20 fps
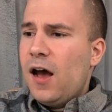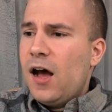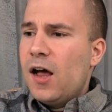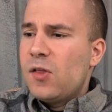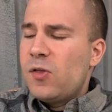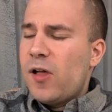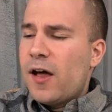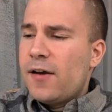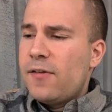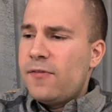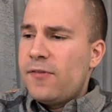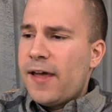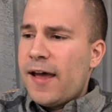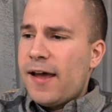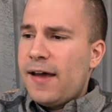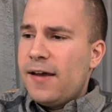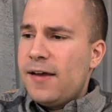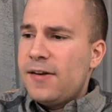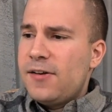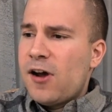a lot of
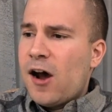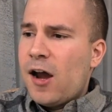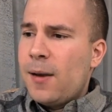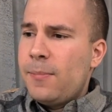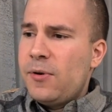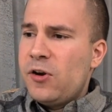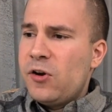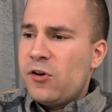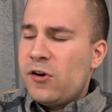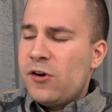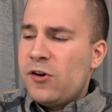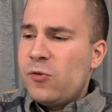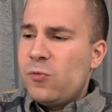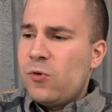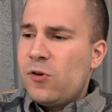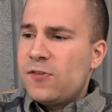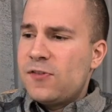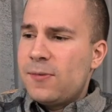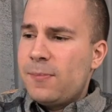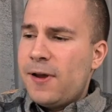that time period
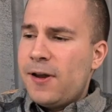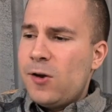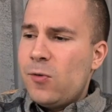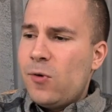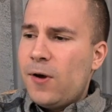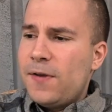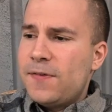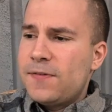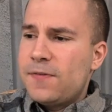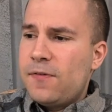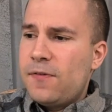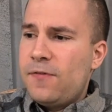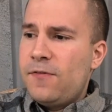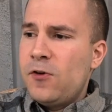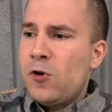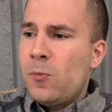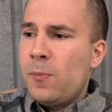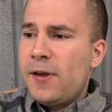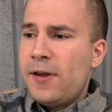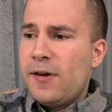was in many ways
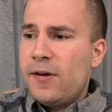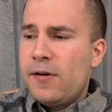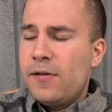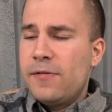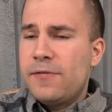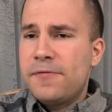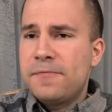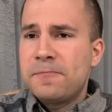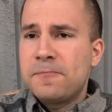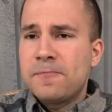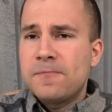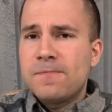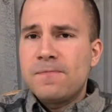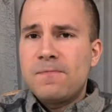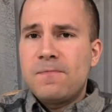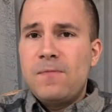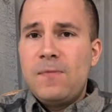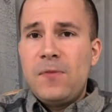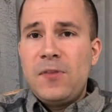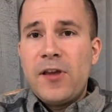fulfillment of
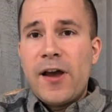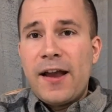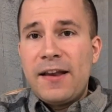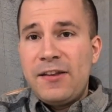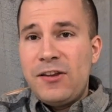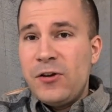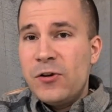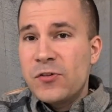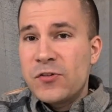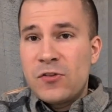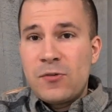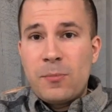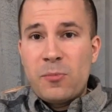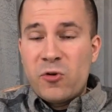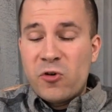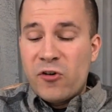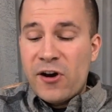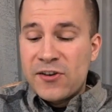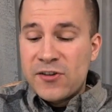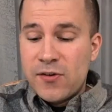the ideals of the
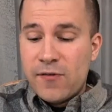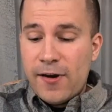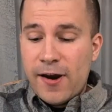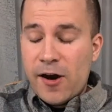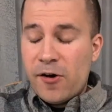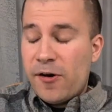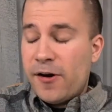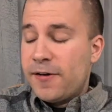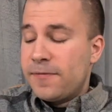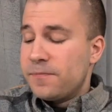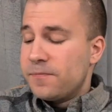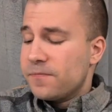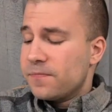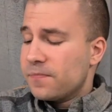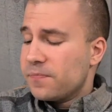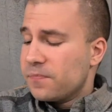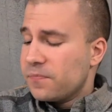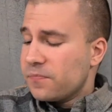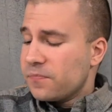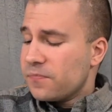progressive era
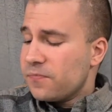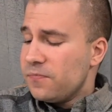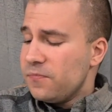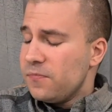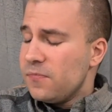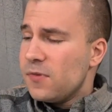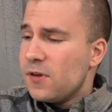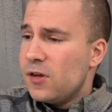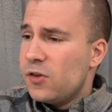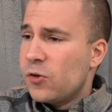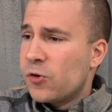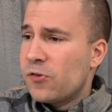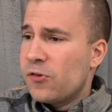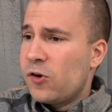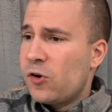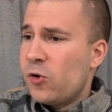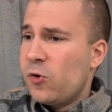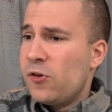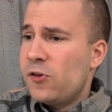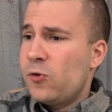during the
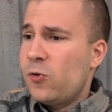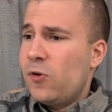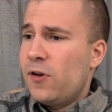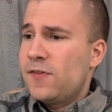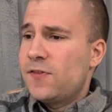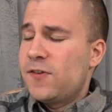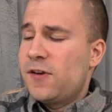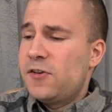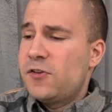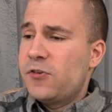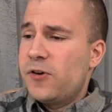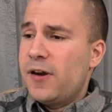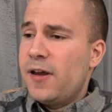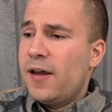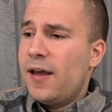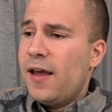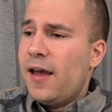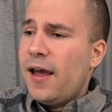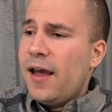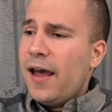early 20th
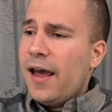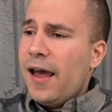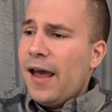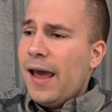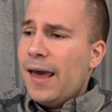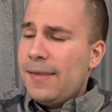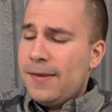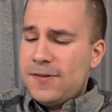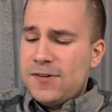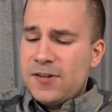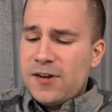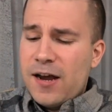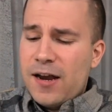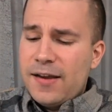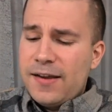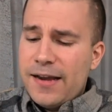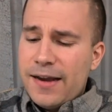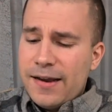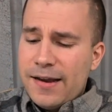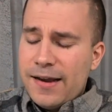century. And this is kind
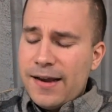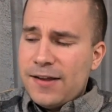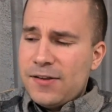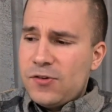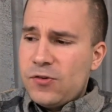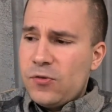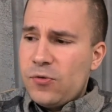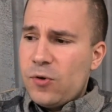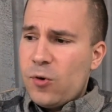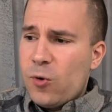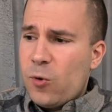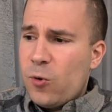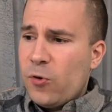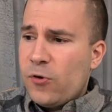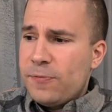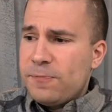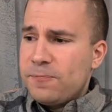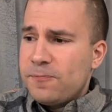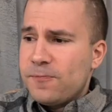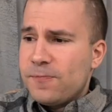of getting into the
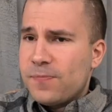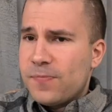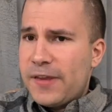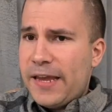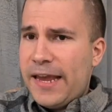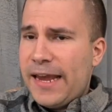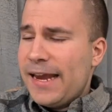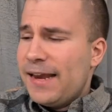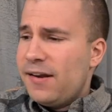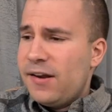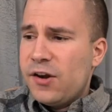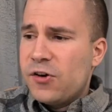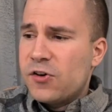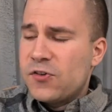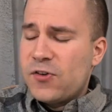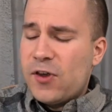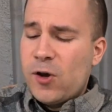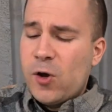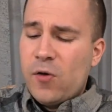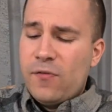whole 80-year
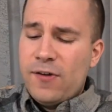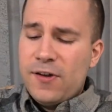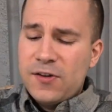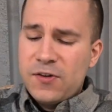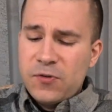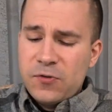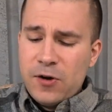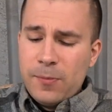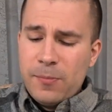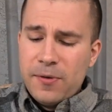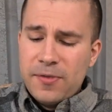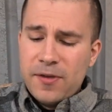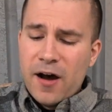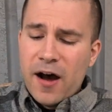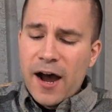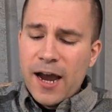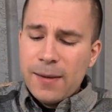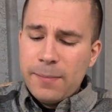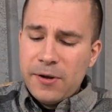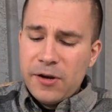cycle of history, but the
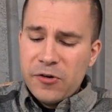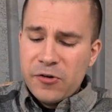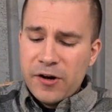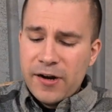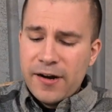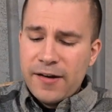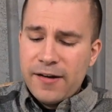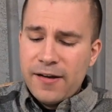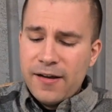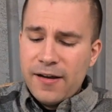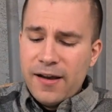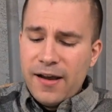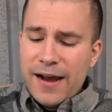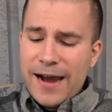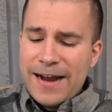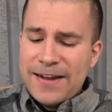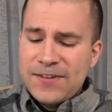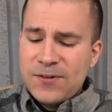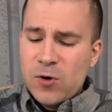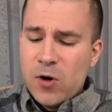high period
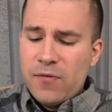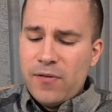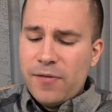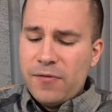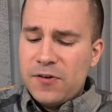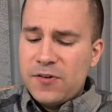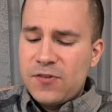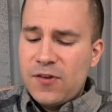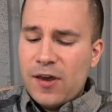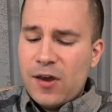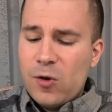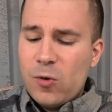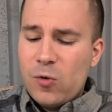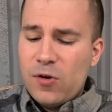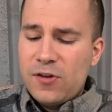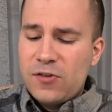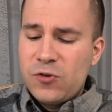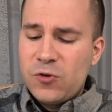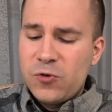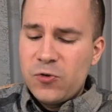at the start of every cycle
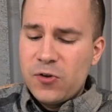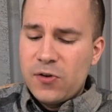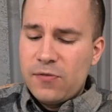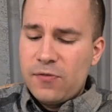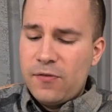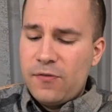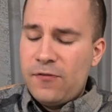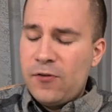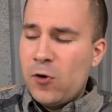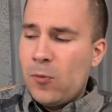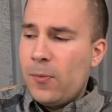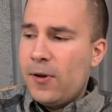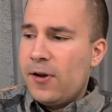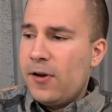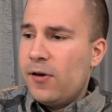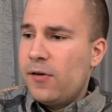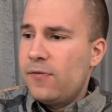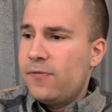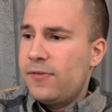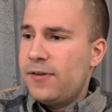is usually a fulfillment
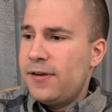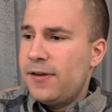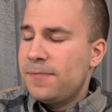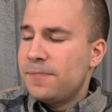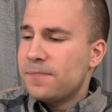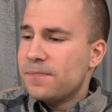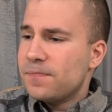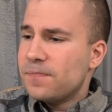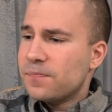of the